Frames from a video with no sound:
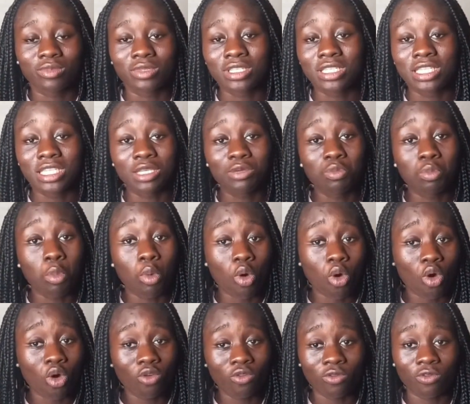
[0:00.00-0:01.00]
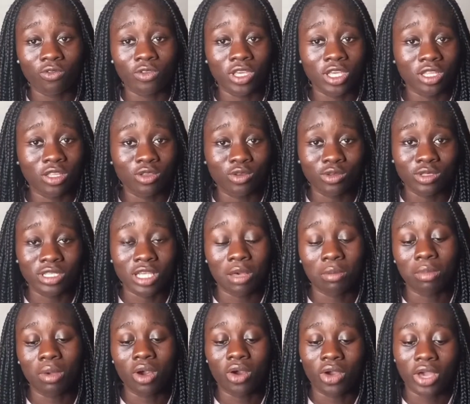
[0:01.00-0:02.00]
see more videos
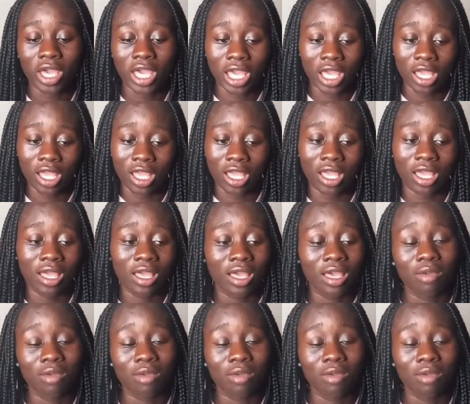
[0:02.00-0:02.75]
about hair,